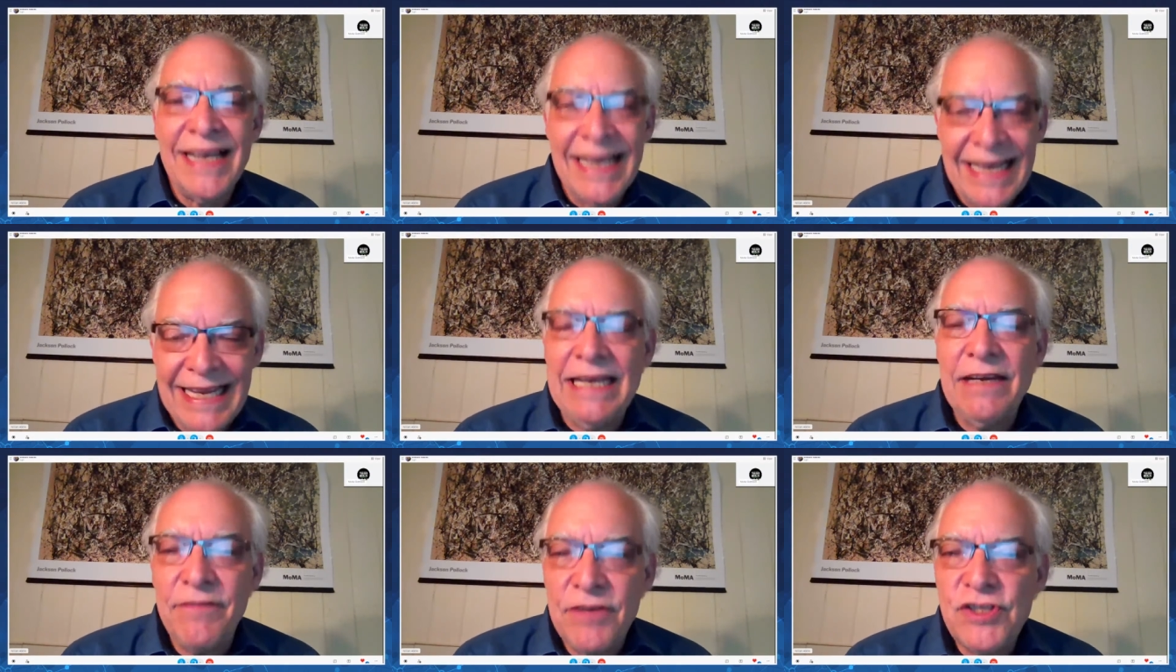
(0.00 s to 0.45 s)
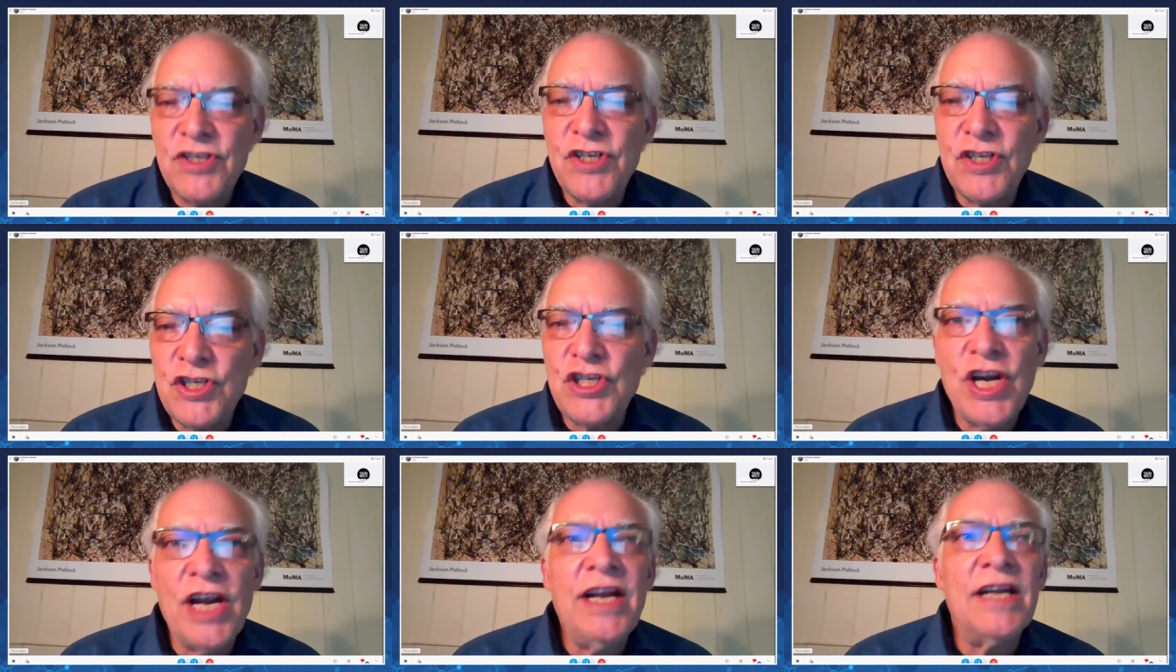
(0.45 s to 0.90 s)
give us a
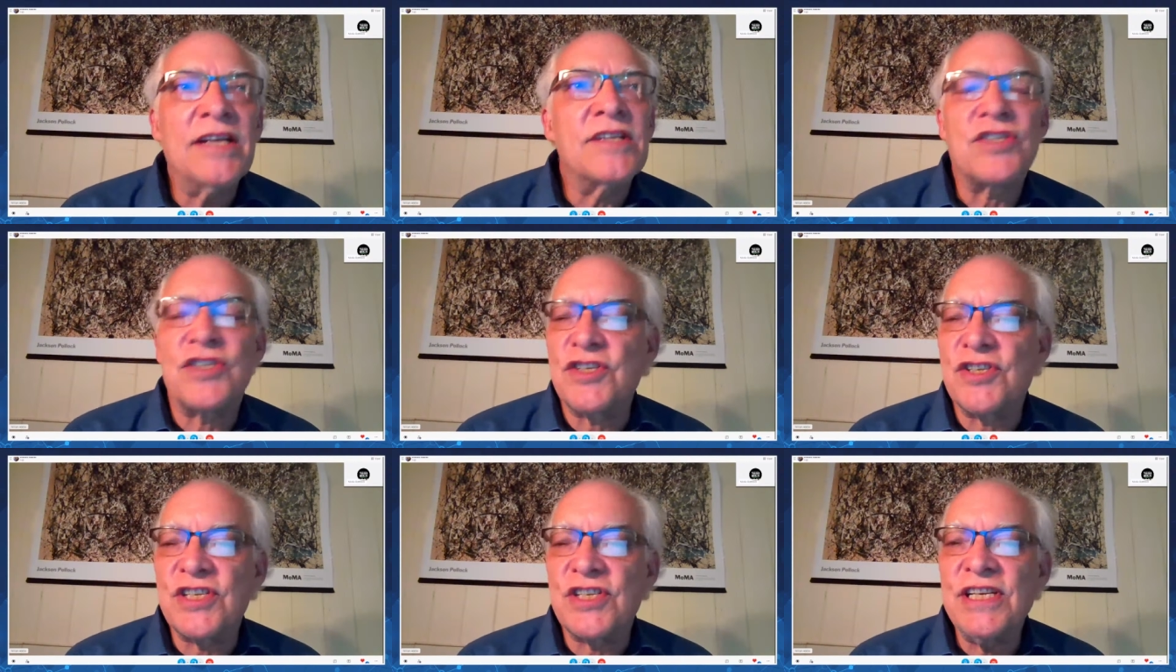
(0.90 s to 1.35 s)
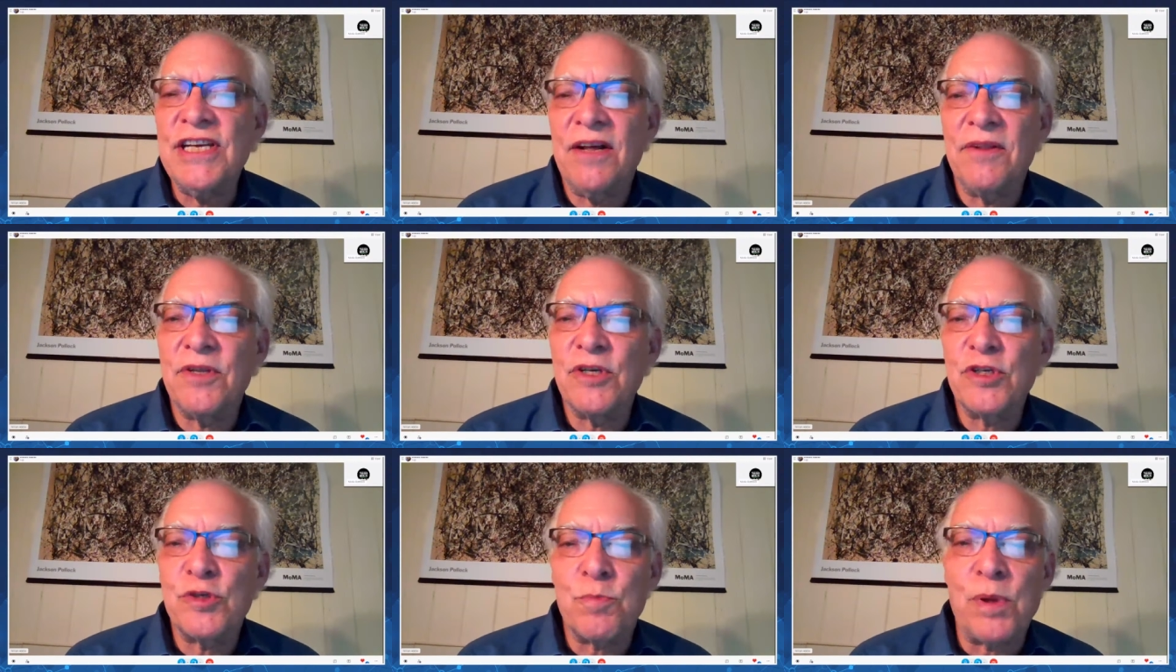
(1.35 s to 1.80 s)
chance to see how
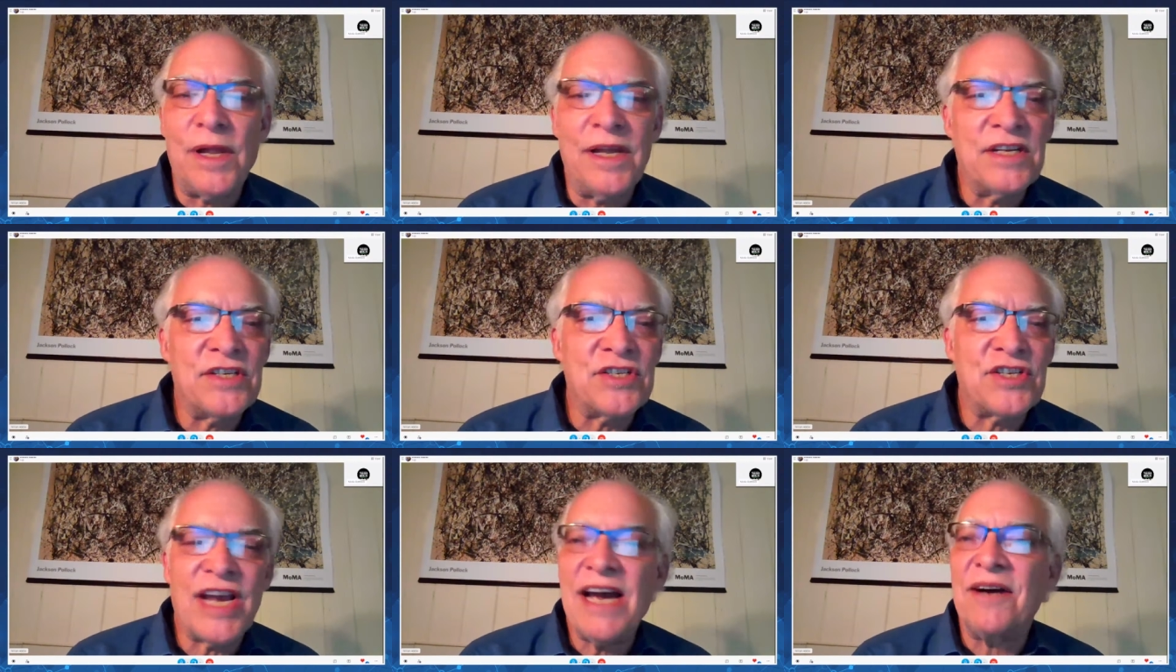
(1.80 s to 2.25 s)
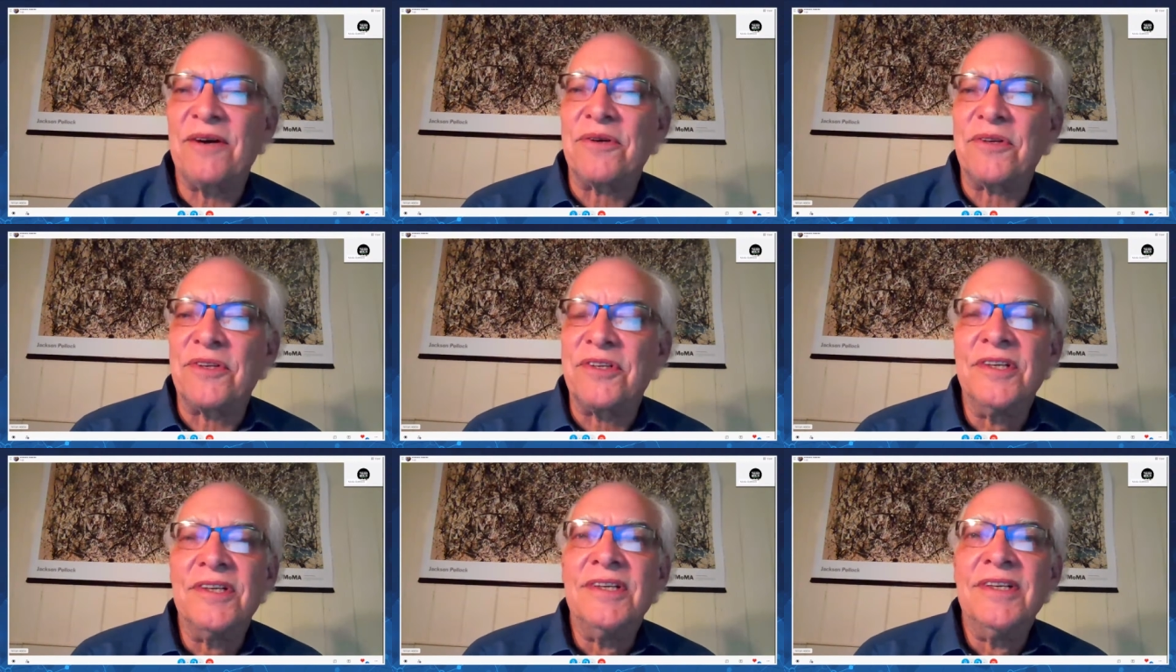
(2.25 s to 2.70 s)
this plays right. out.
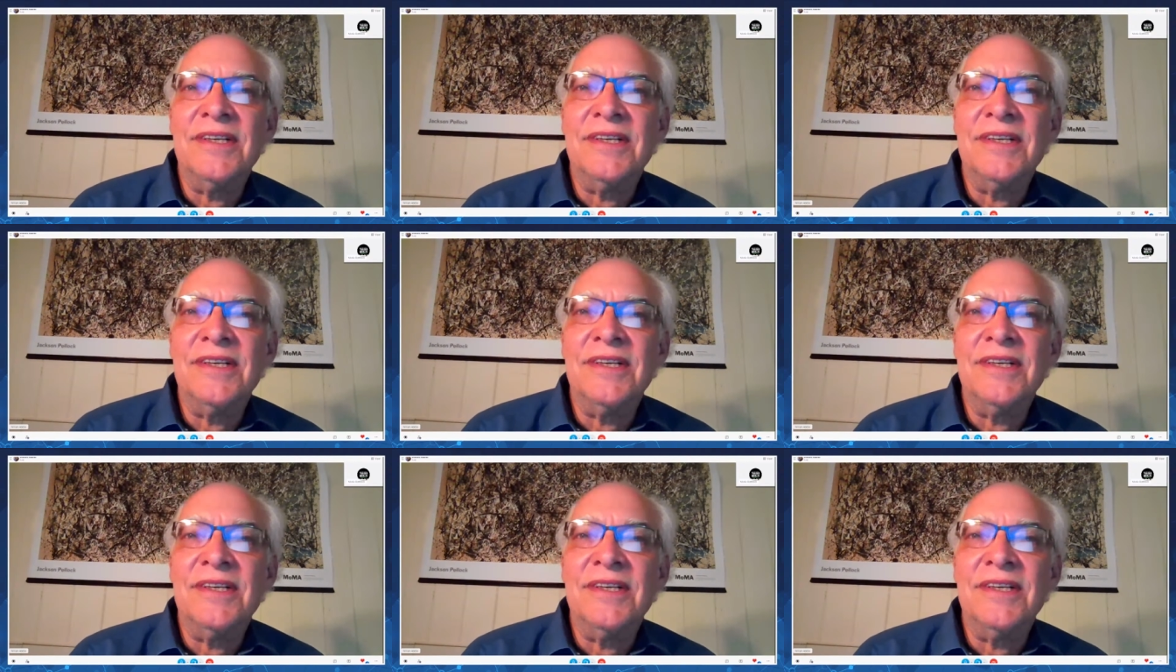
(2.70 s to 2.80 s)
Right.